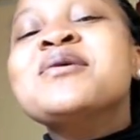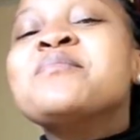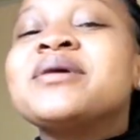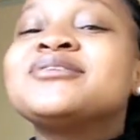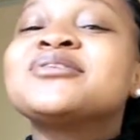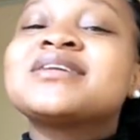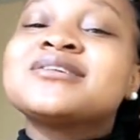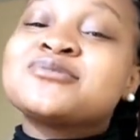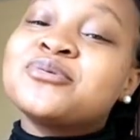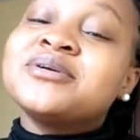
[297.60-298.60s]
My doctor
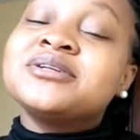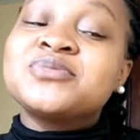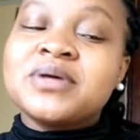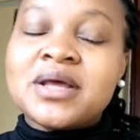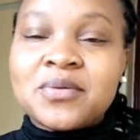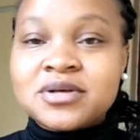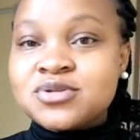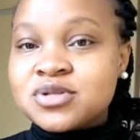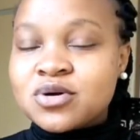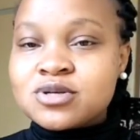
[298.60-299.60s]
saw it when I
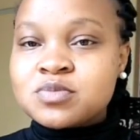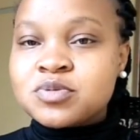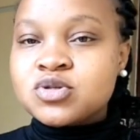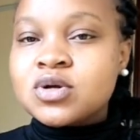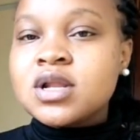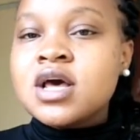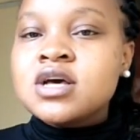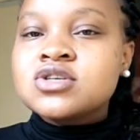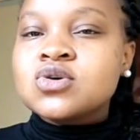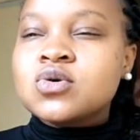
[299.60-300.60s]
went to the hospital.
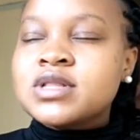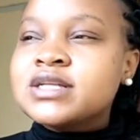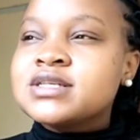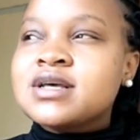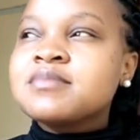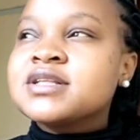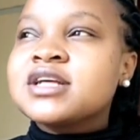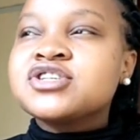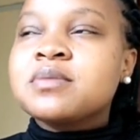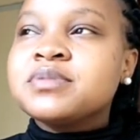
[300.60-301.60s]
So that is something
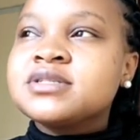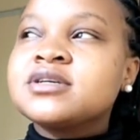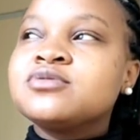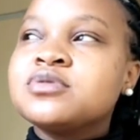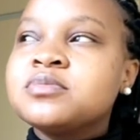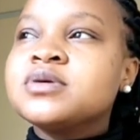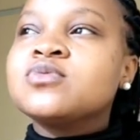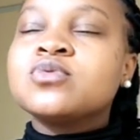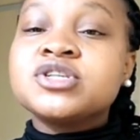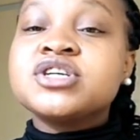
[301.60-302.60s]
that she
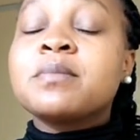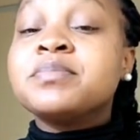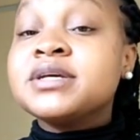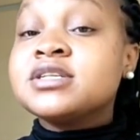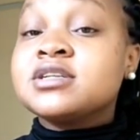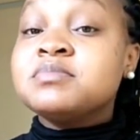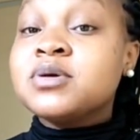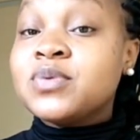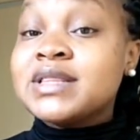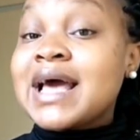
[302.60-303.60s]
updated
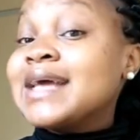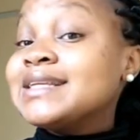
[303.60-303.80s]
me with. I